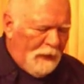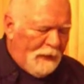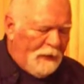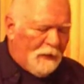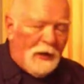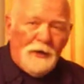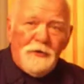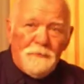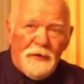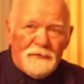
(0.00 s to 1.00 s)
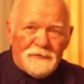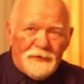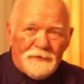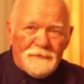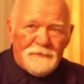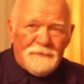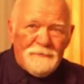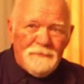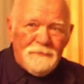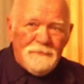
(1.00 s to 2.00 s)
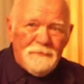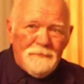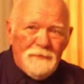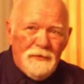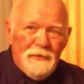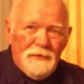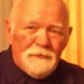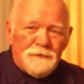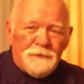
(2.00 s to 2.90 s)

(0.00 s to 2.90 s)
Here are your basics, which